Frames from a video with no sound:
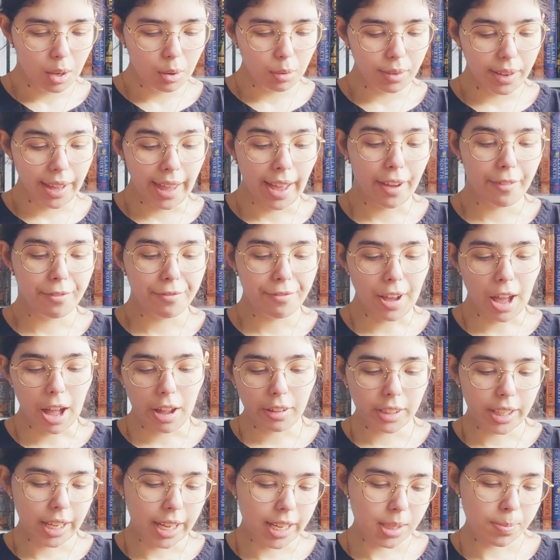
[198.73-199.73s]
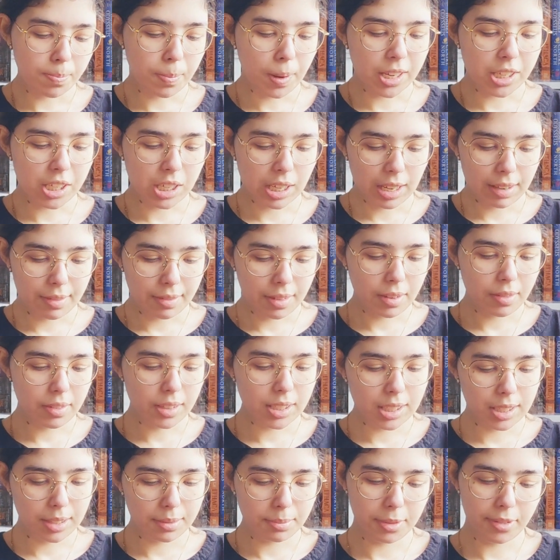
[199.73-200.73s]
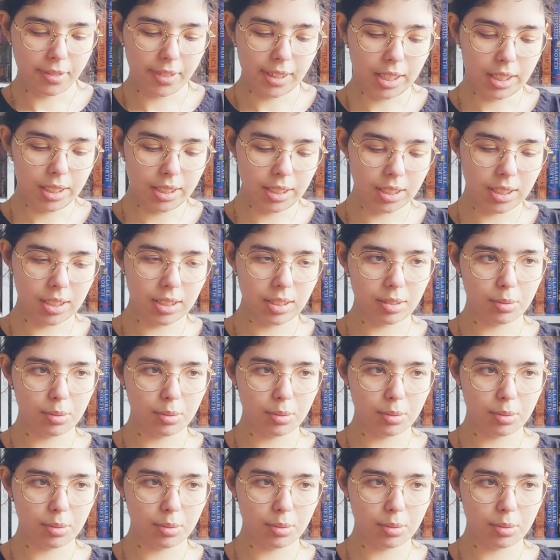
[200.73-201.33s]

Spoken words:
We have Foul Days by Genoveva Dimova,